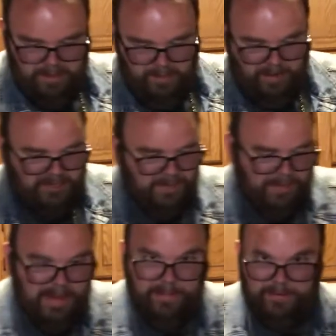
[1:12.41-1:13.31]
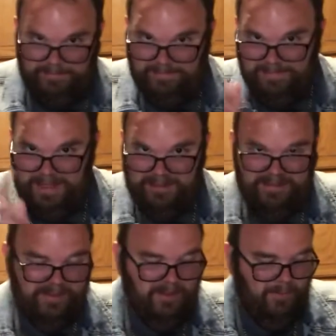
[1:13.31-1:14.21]
parchment paper. Yes, it's
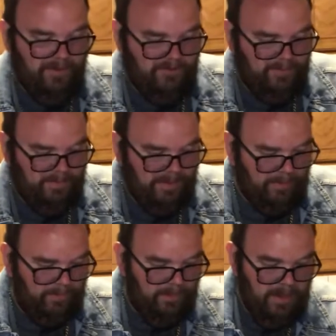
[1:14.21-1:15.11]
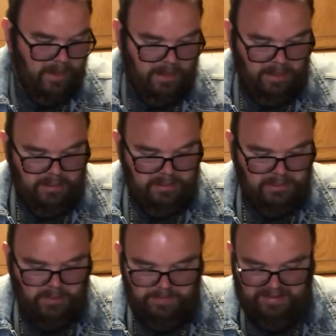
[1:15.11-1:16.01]
called parchment paper.
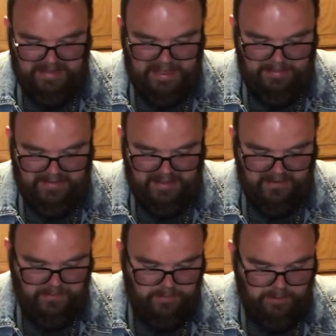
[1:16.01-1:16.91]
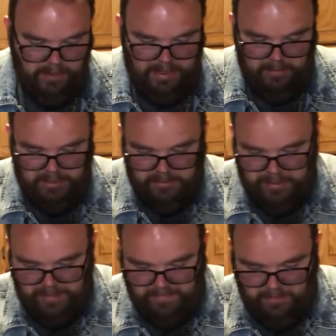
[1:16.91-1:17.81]
So this keeps things from burning. I wish I would
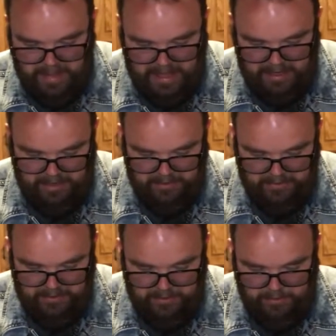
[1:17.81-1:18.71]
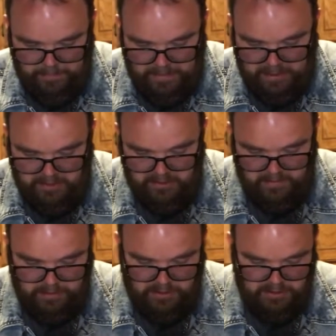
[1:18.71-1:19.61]
have had it years ago. You just
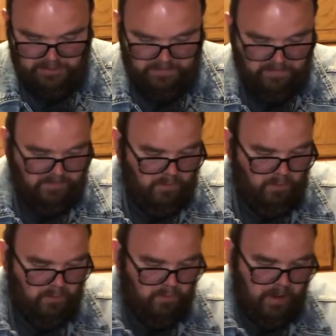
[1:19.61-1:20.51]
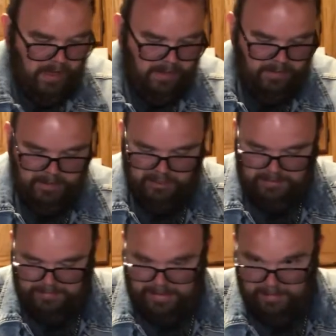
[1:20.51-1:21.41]
put your food right on the parchment
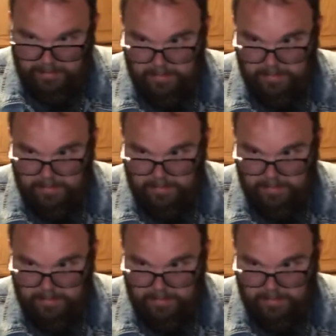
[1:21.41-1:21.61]
paper.